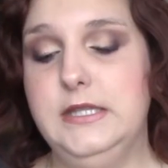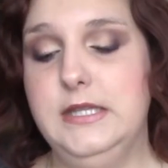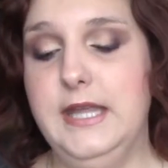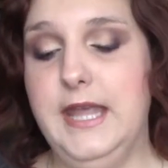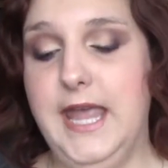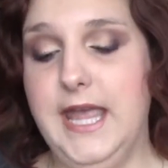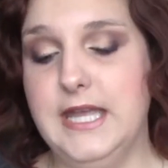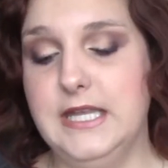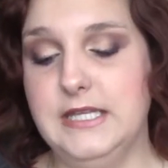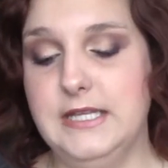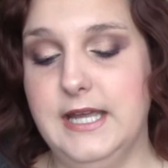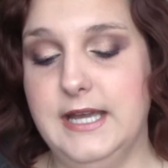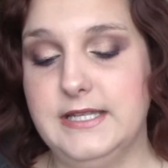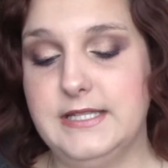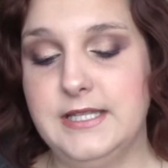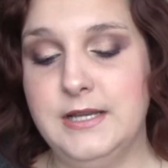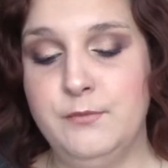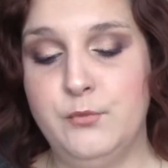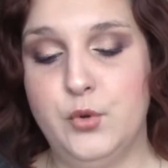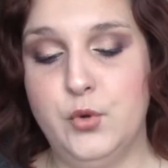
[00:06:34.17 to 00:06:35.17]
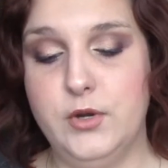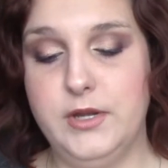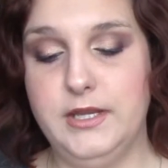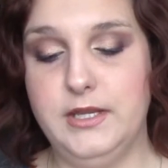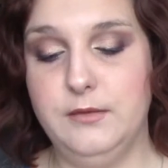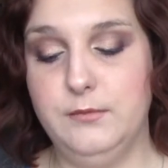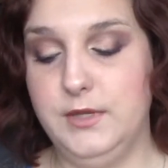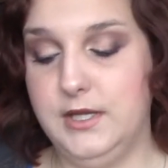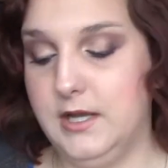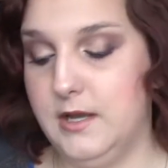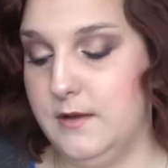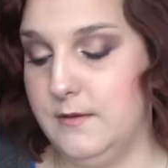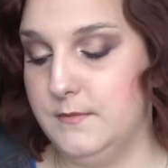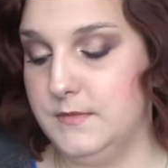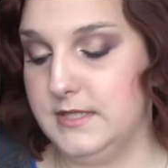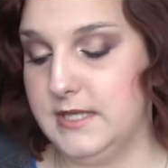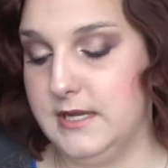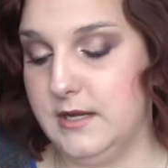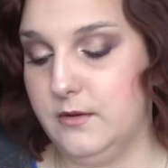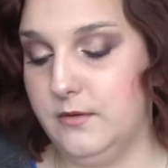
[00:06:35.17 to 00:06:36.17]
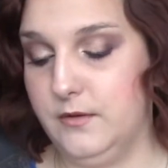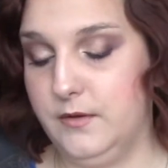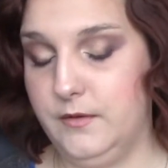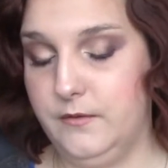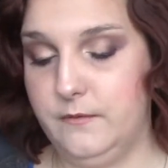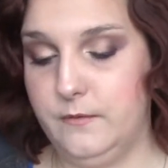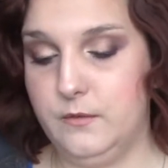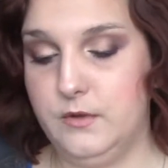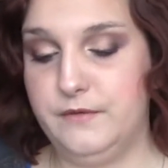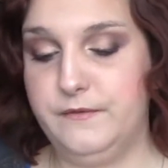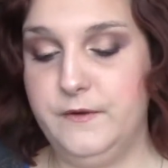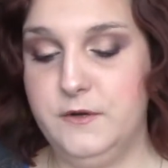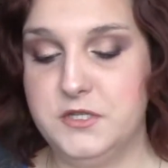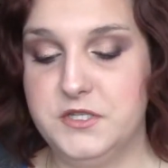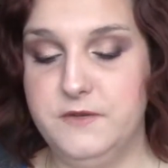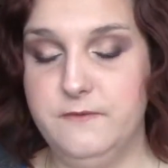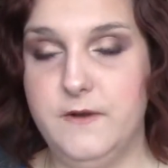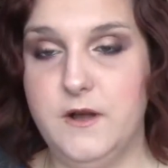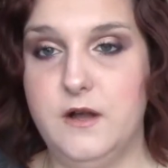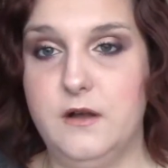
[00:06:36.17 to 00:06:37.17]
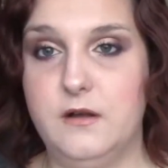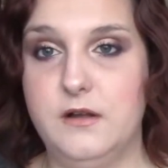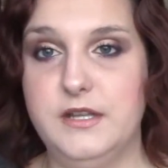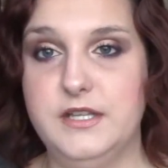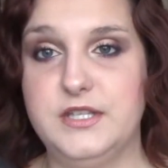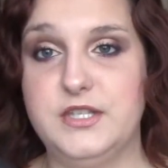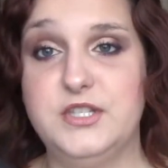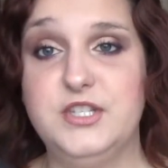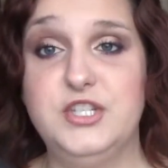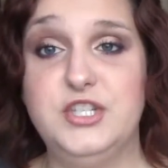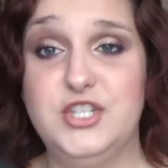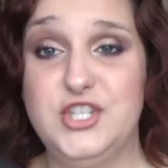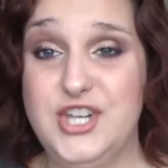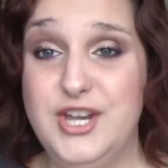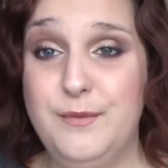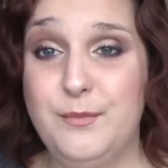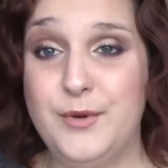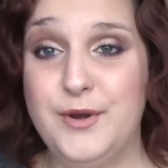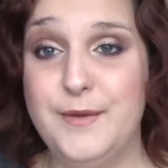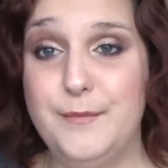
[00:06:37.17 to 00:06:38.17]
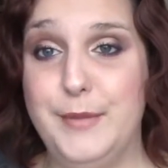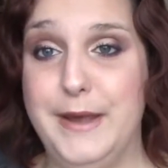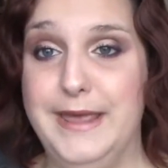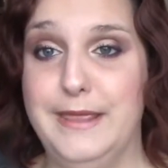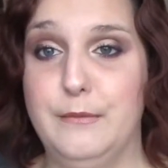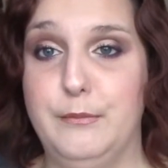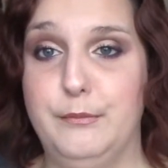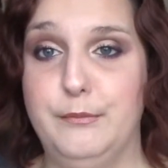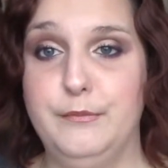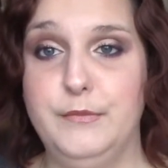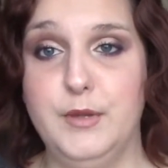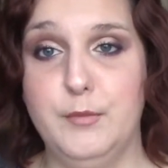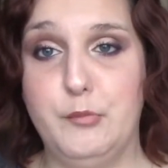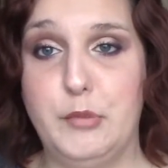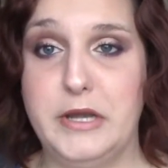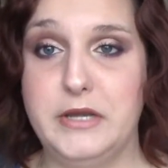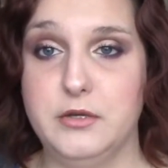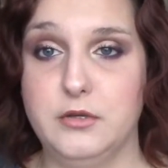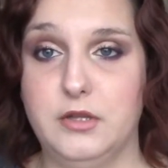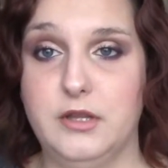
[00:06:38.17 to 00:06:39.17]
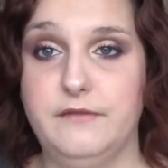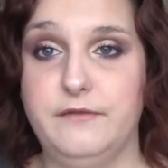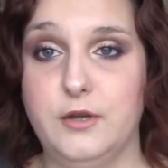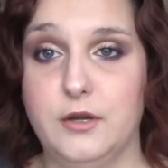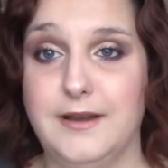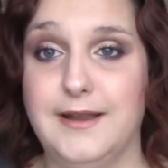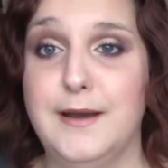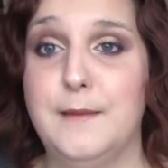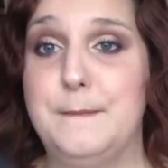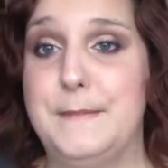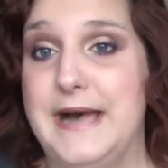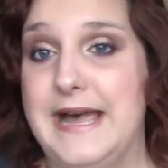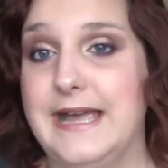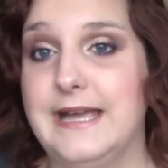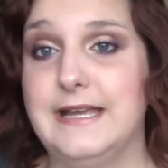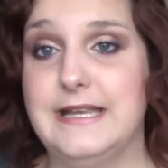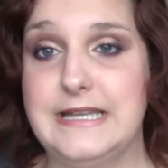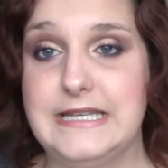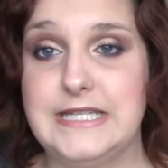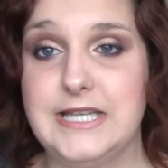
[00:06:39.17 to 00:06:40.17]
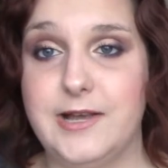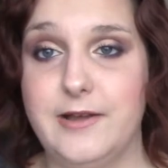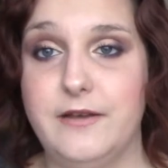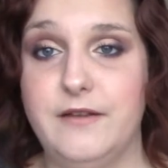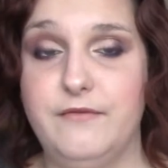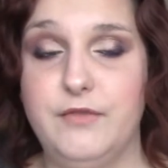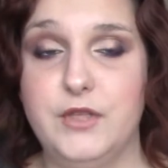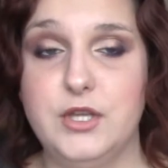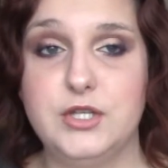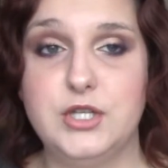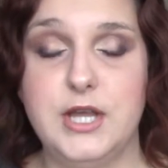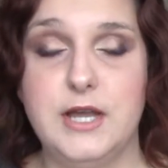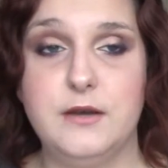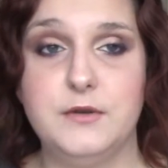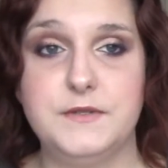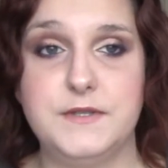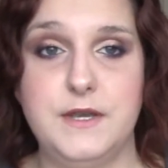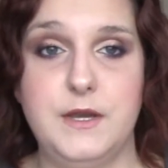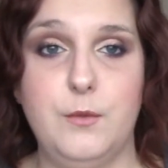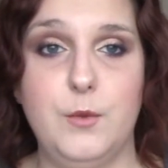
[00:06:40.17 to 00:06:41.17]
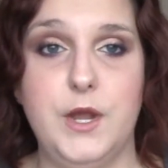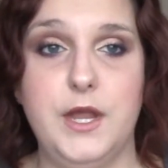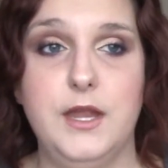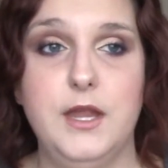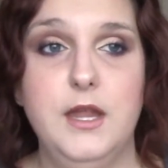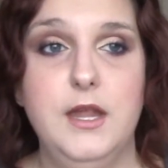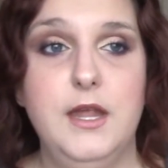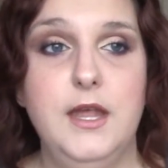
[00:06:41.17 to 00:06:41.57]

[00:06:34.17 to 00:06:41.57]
And at some point it becomes like, well, first of all, it's cheaper to buy the bundle if you're gonna buy a ton of the shadows anyway.